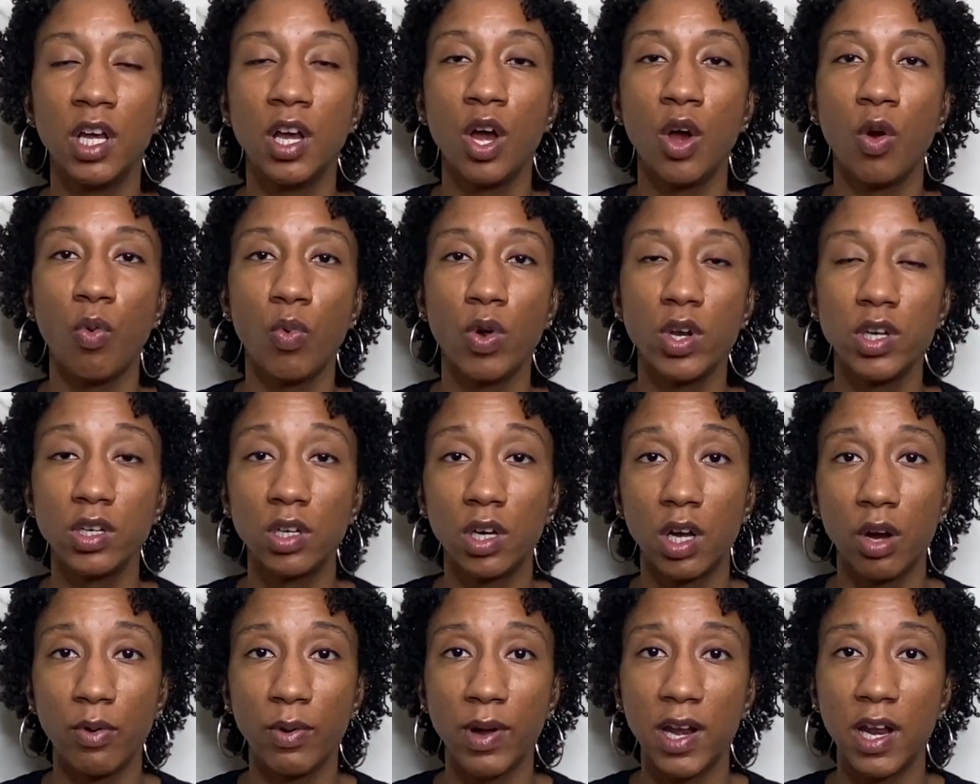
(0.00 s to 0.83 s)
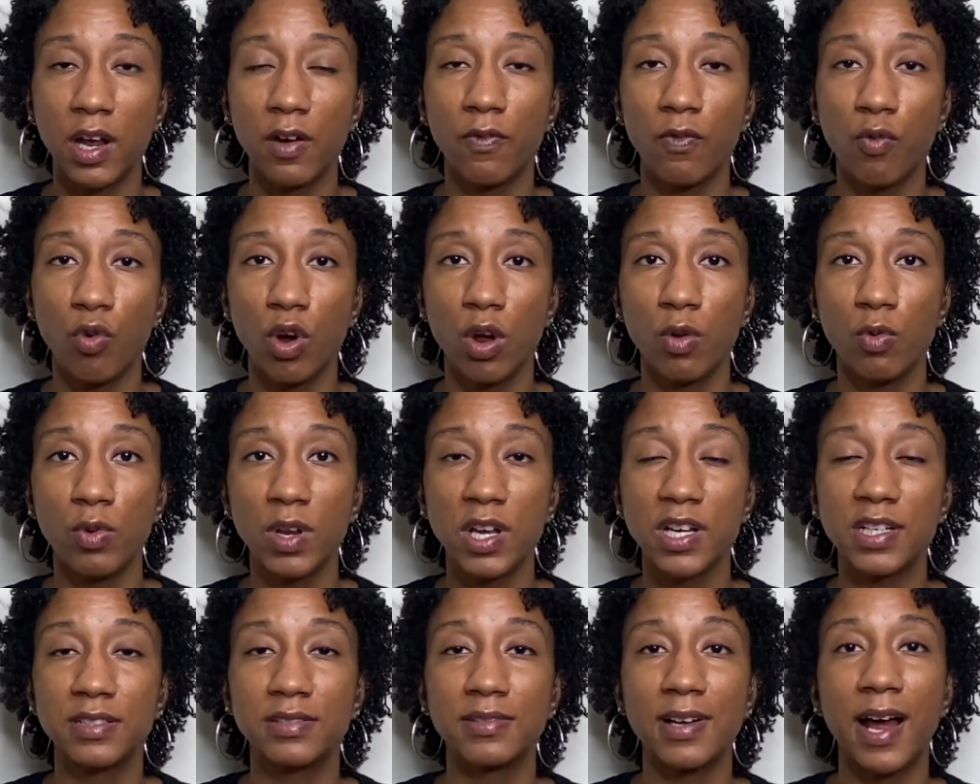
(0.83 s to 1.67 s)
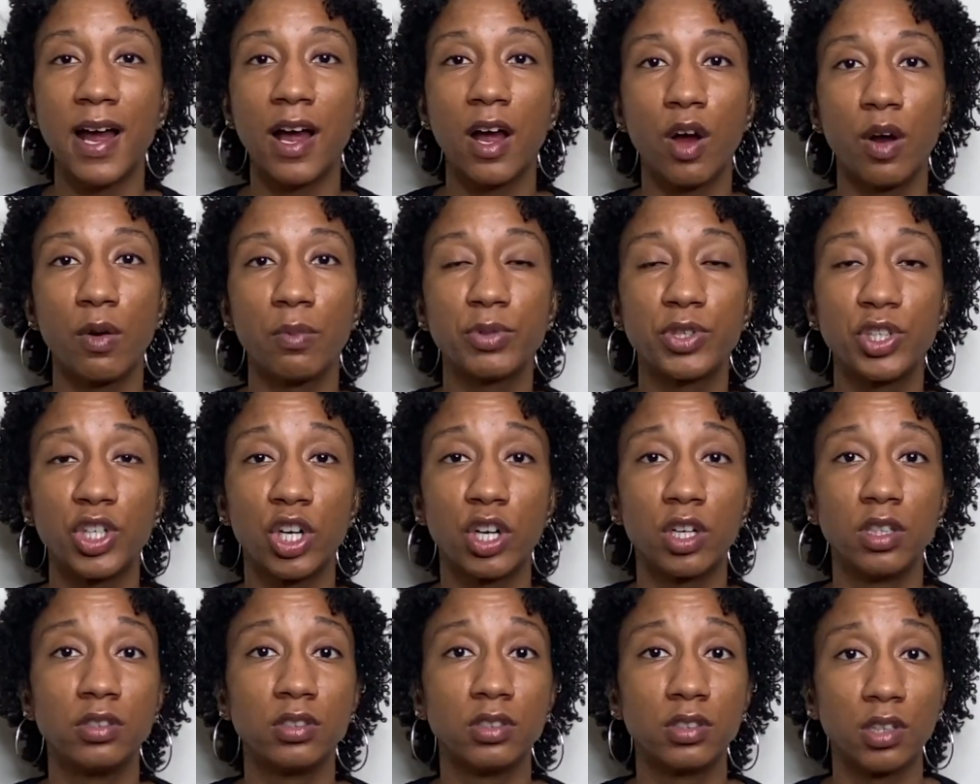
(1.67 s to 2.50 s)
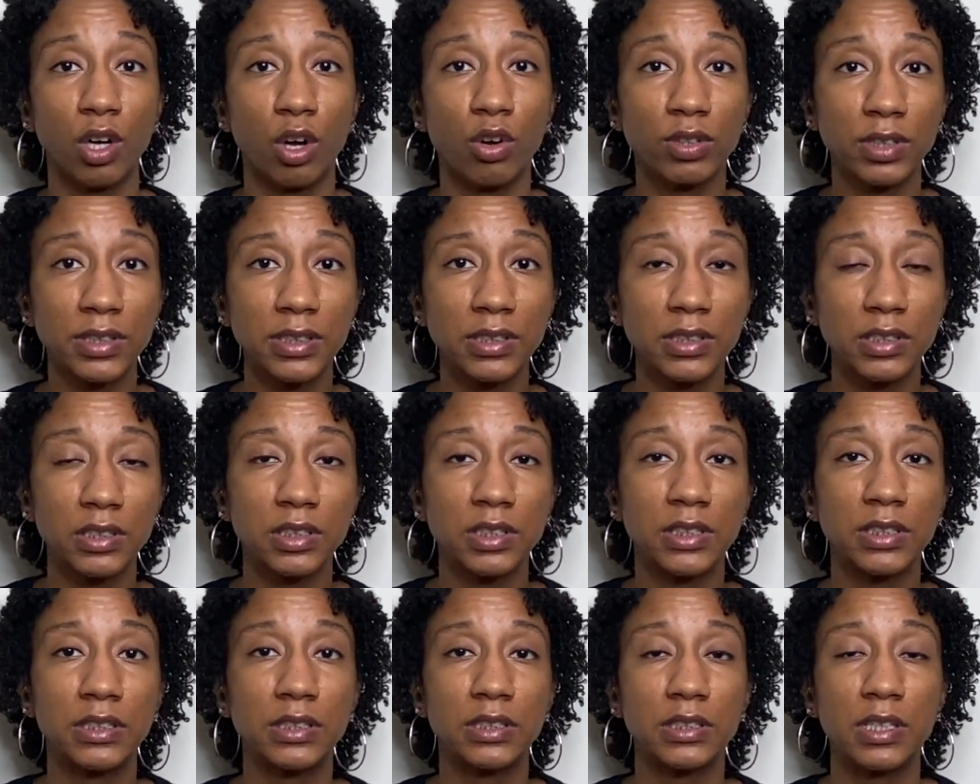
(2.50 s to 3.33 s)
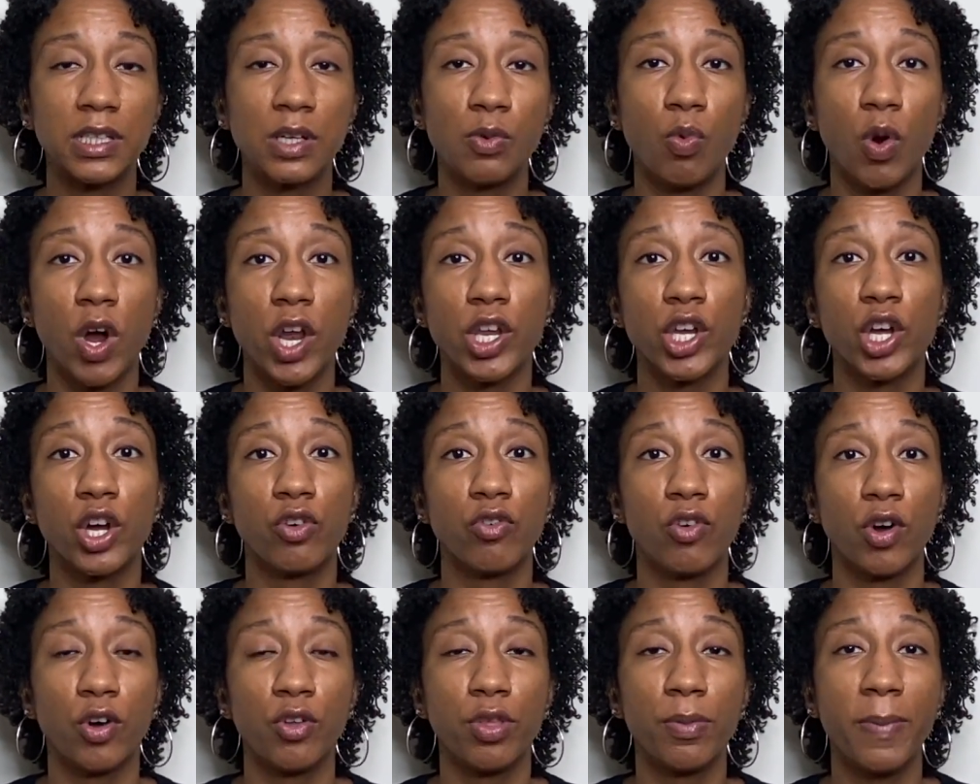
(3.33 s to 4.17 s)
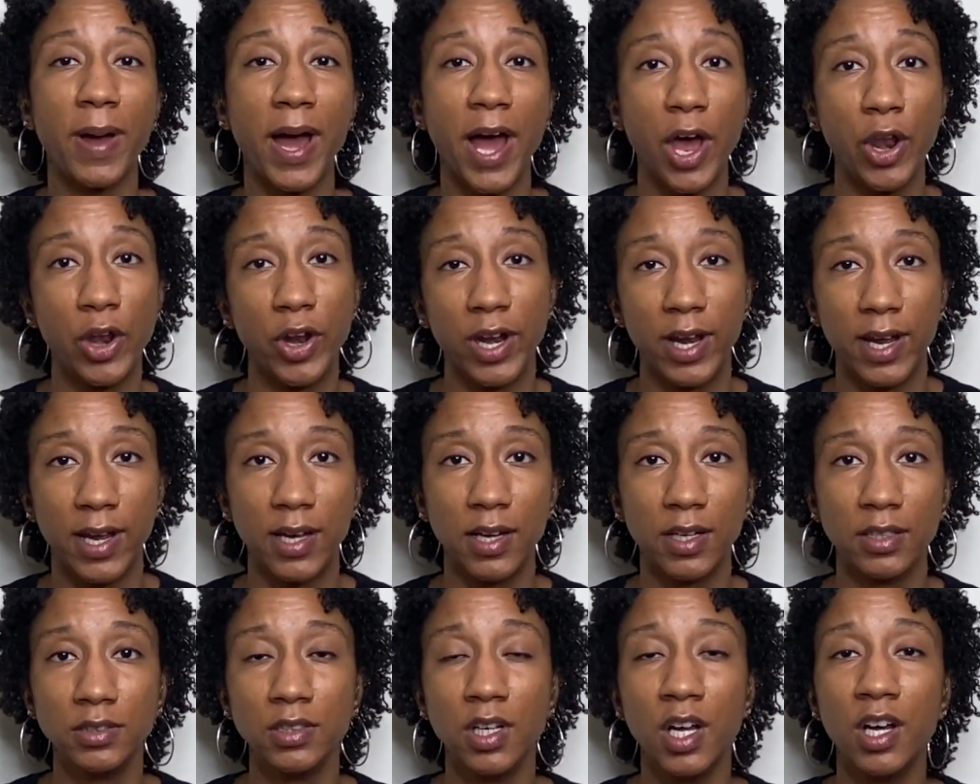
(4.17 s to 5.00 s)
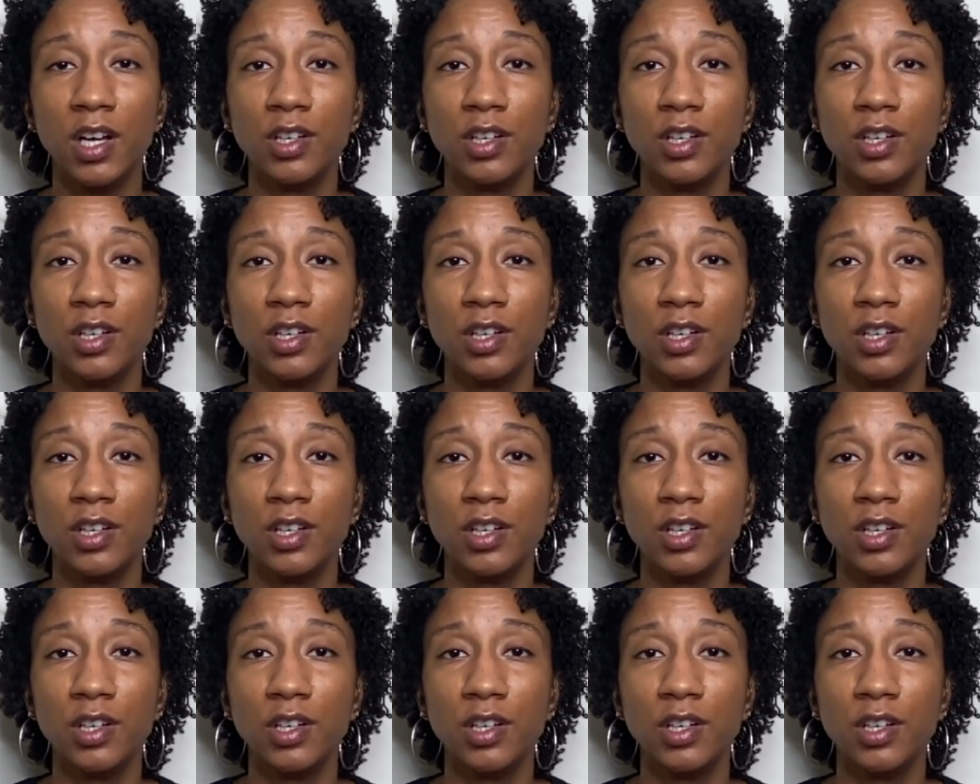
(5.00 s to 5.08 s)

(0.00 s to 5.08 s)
when you go in at 4 weeks, that helps your consultant to see what your growth pattern is.